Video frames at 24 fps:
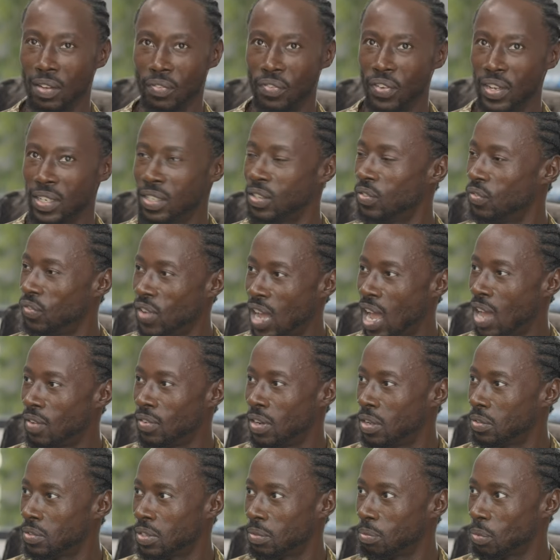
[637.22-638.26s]
fish and five
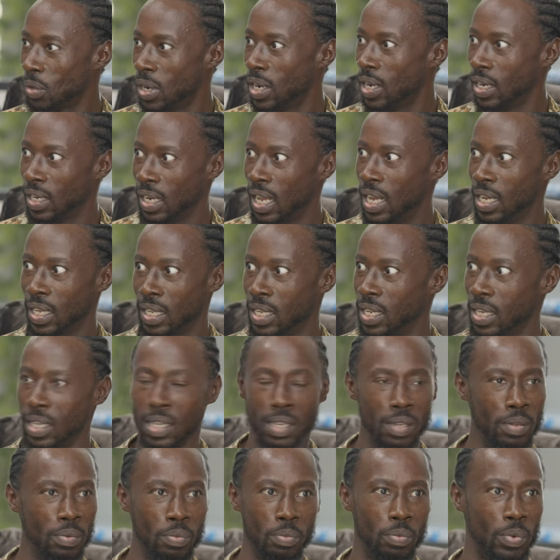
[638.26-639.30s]
loaves of bread. Like
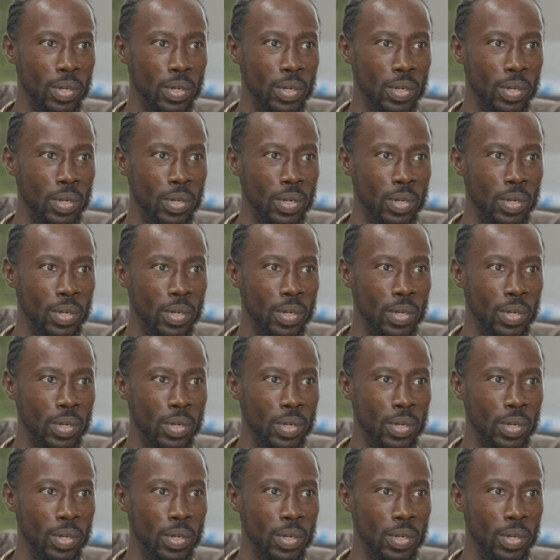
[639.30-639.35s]
he,